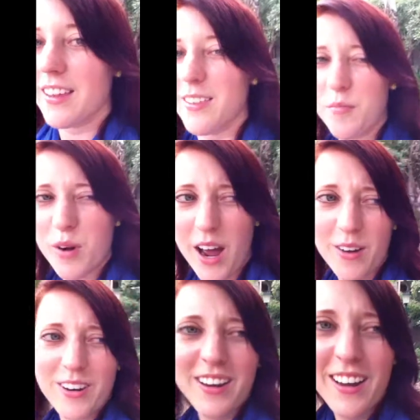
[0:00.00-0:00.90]
Ethan
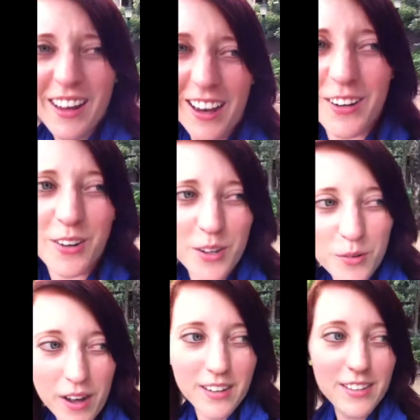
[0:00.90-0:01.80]
Brown, I know
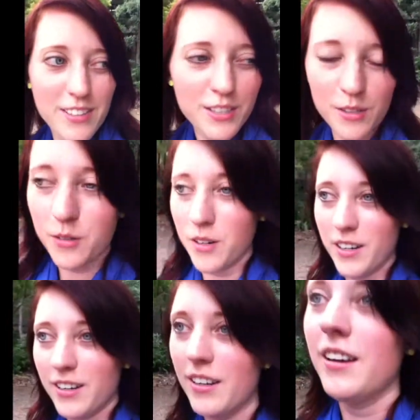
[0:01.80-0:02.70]
you went to
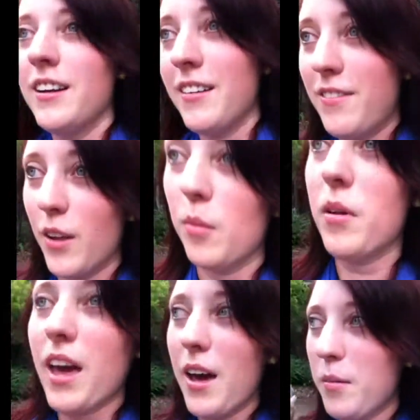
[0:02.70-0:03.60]

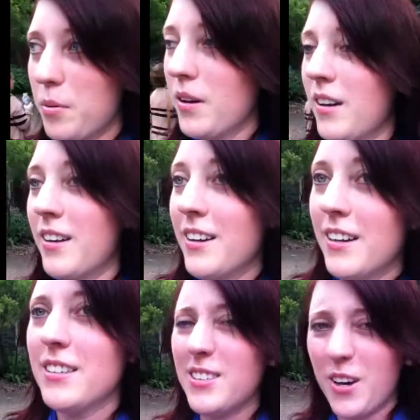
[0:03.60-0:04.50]
film camp.
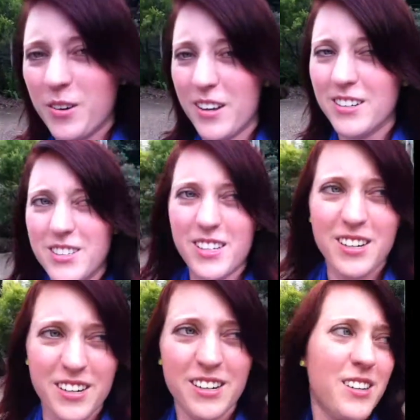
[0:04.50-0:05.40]
So here's
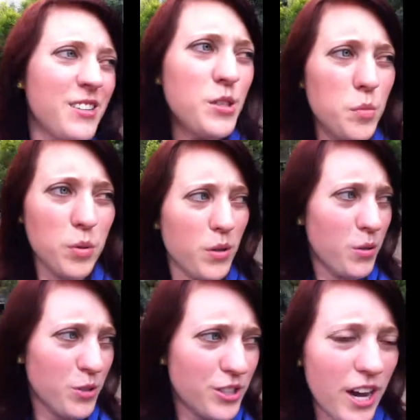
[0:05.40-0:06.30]
your super
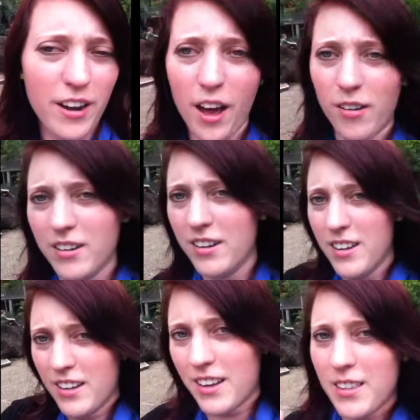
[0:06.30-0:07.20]
cool shout out
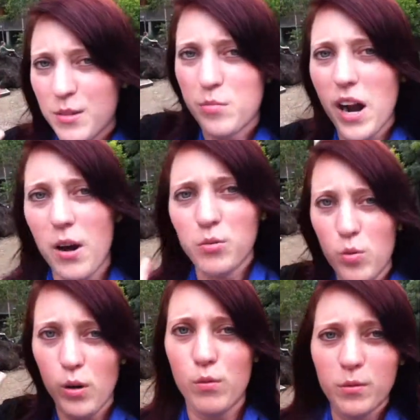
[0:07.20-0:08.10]
Ethan Brown,
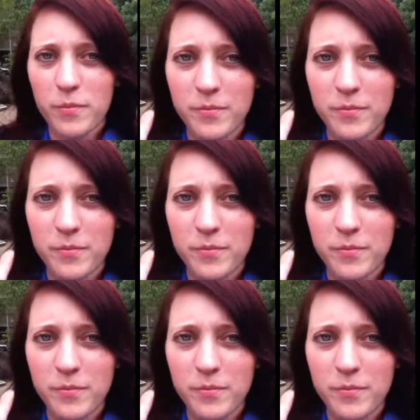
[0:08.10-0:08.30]
woo!